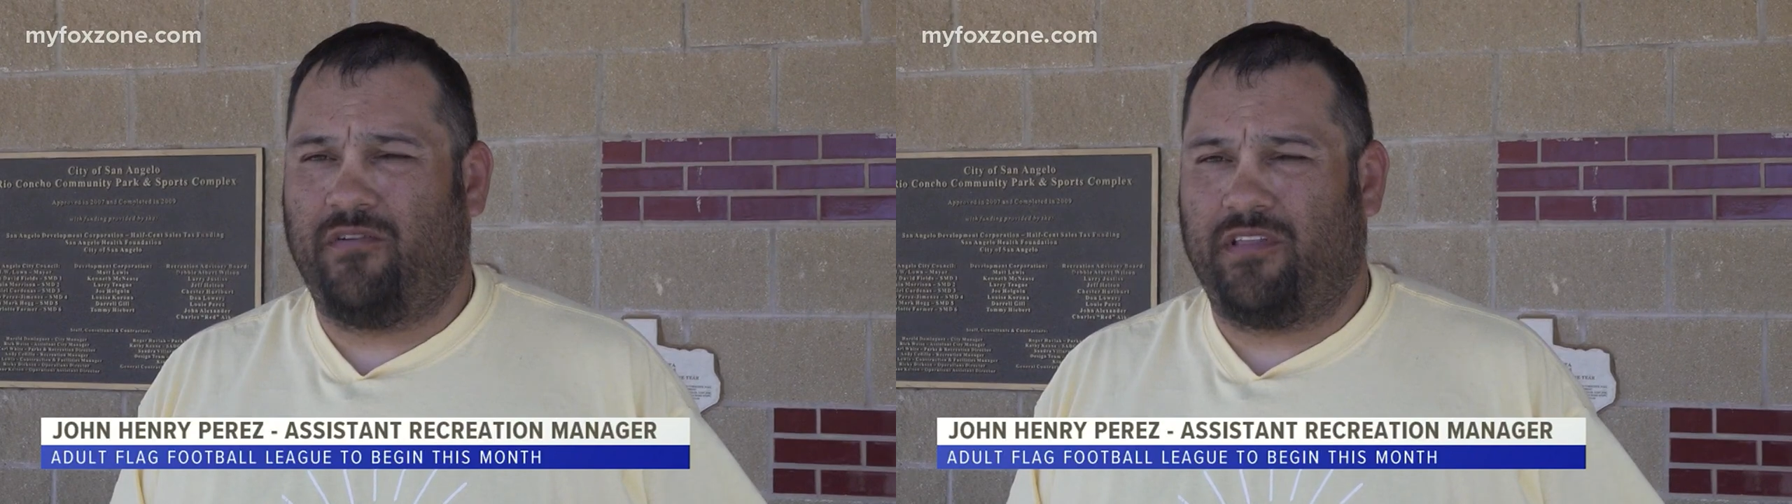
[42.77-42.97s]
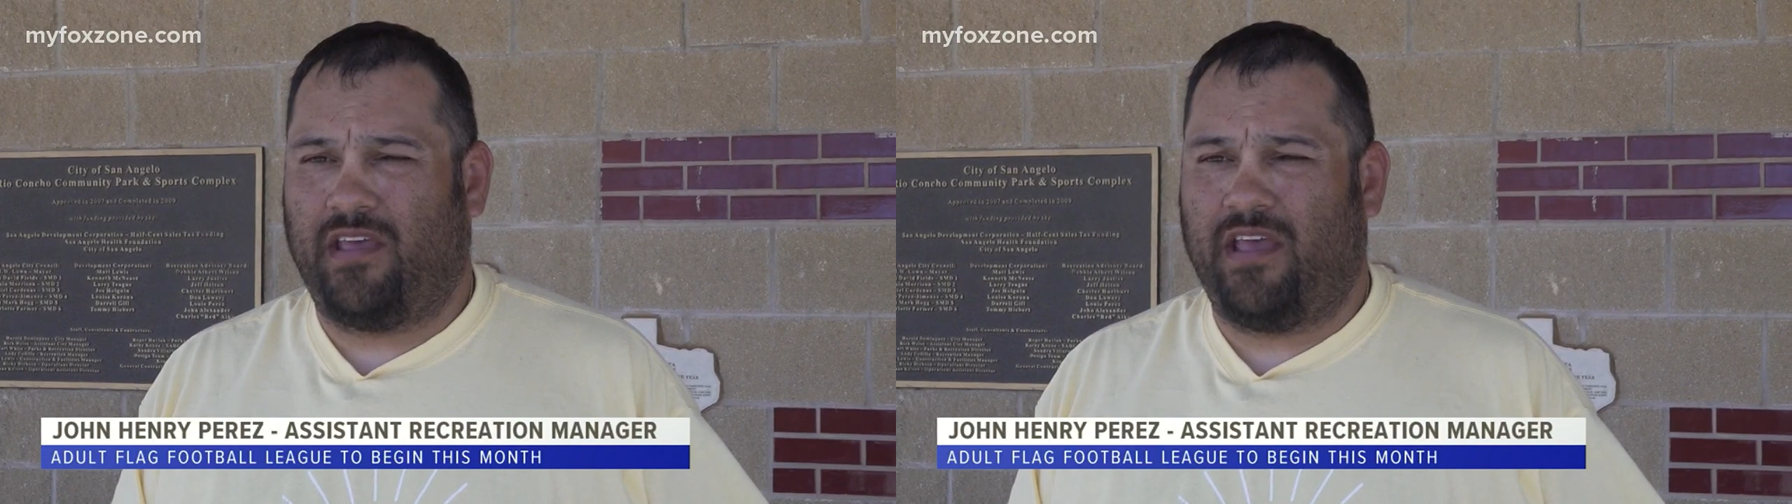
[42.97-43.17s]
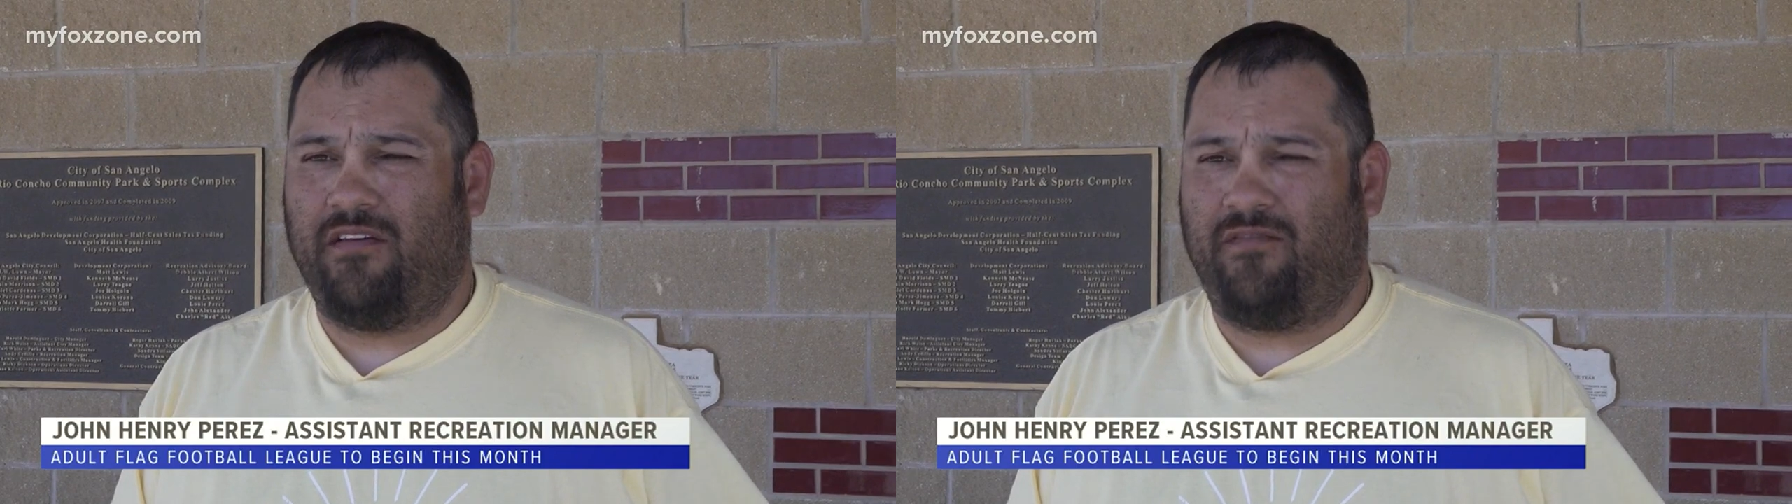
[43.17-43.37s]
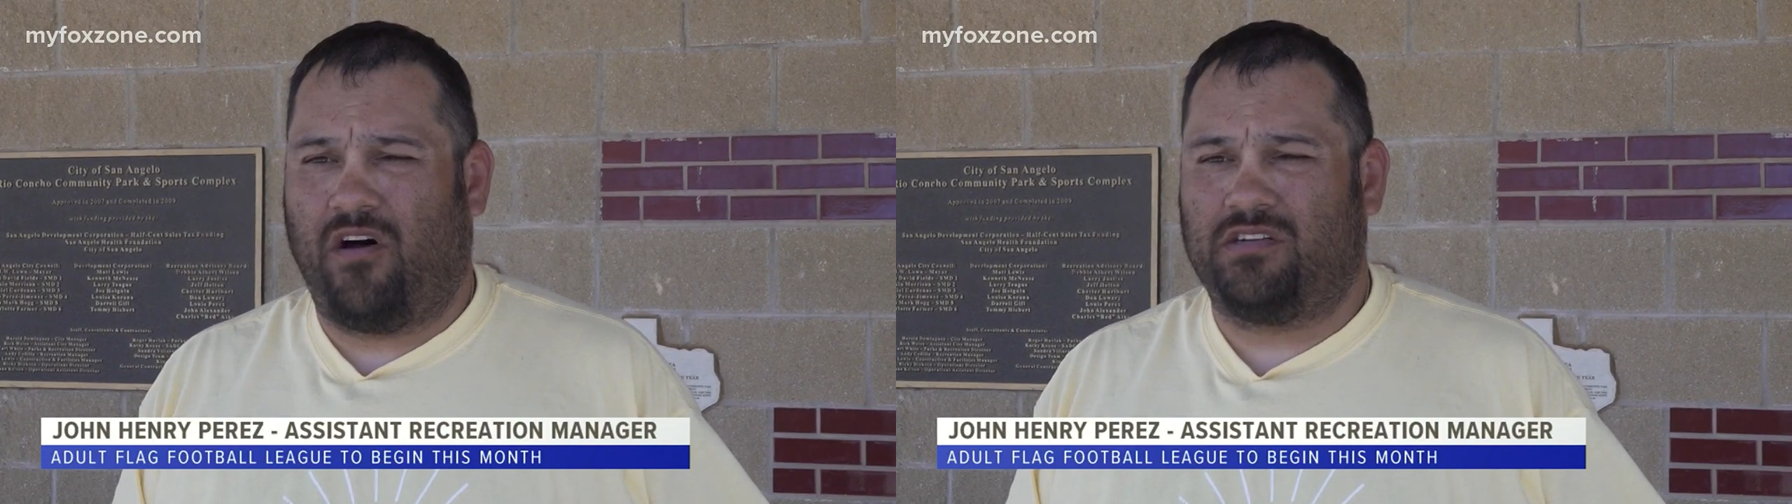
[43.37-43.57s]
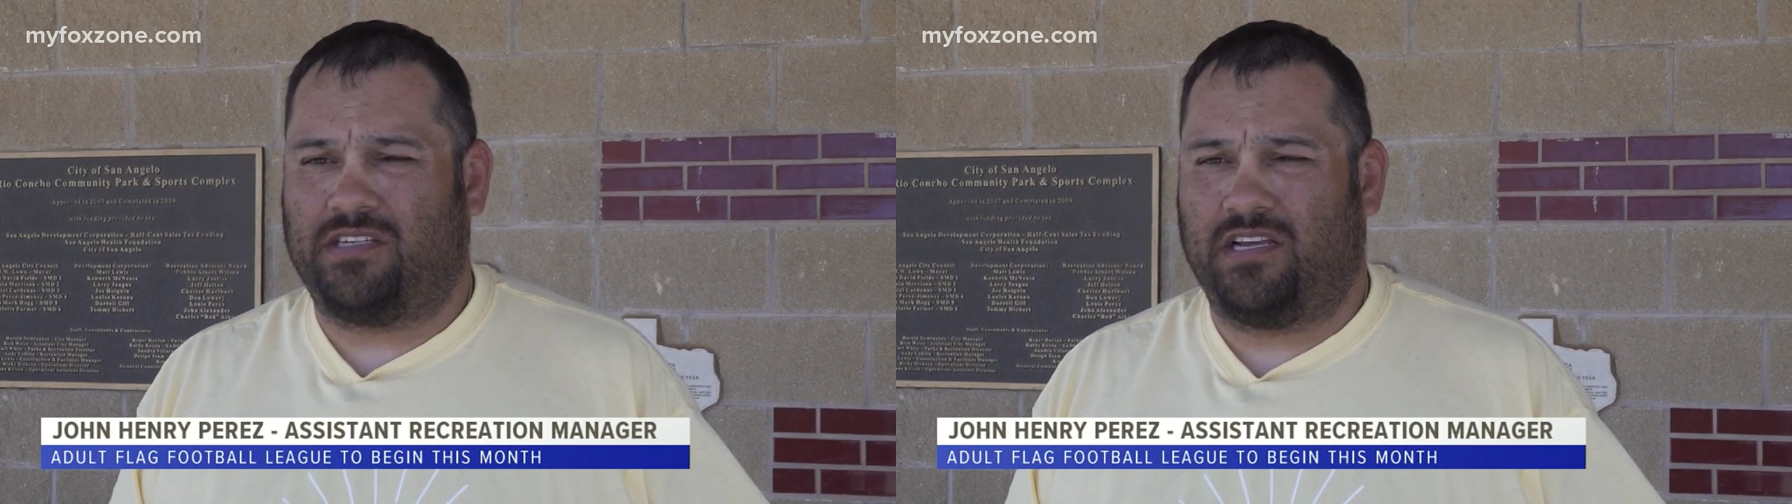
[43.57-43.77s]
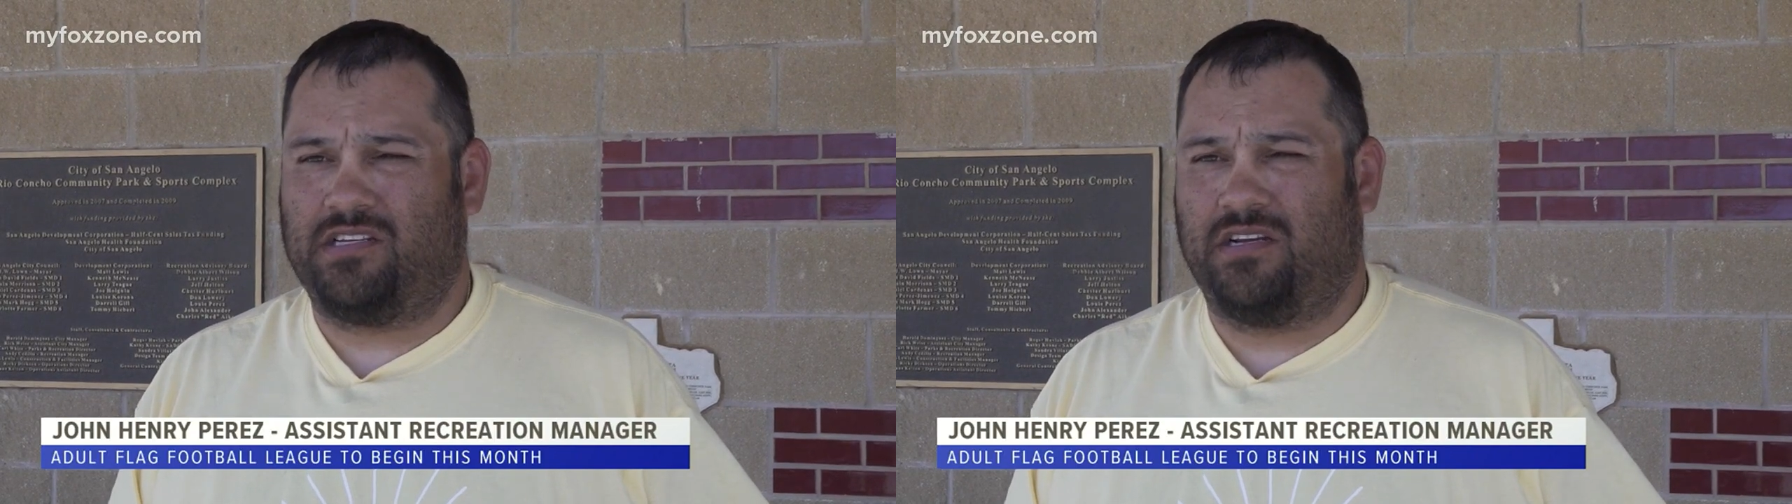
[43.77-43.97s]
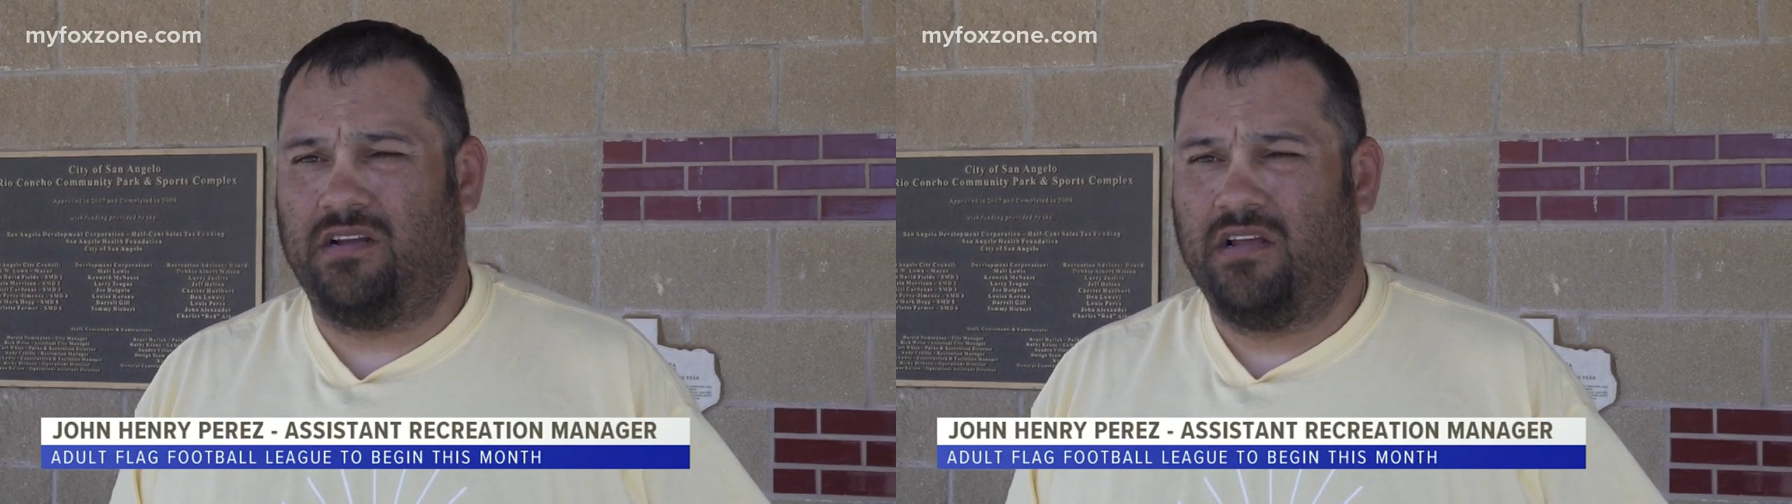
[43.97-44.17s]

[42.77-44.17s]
with a fall session